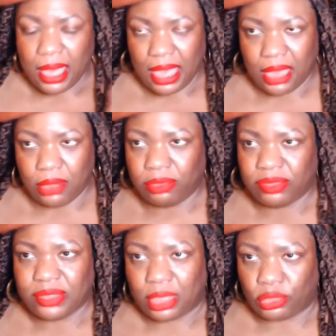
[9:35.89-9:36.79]

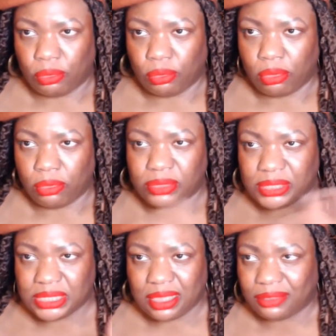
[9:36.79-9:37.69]
heterosexual,
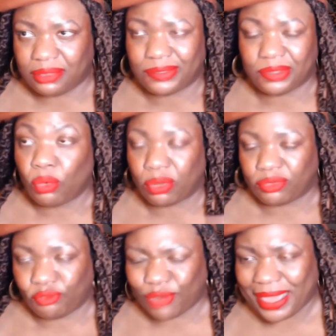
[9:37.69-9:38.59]
cis, or
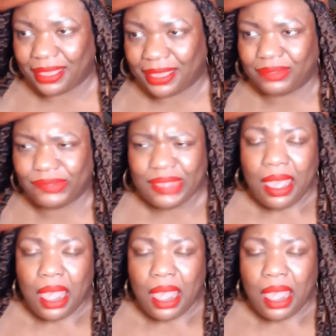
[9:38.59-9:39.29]
trans.